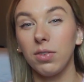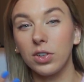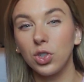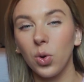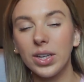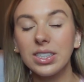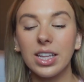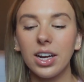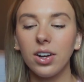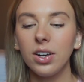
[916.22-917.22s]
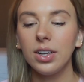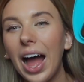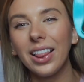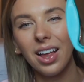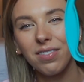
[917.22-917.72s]
choice there.
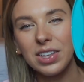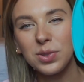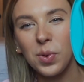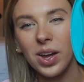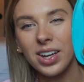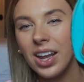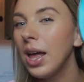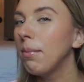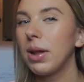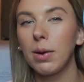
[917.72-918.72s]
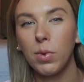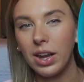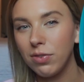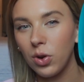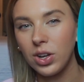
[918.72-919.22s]
I love this one, but I'm
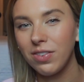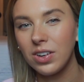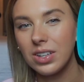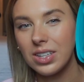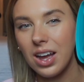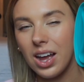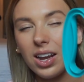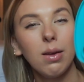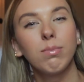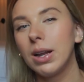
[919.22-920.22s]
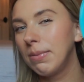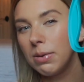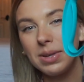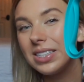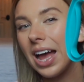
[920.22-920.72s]
ready for a different design, but I'm
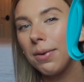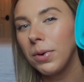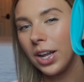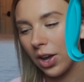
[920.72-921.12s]
gonna be sad when it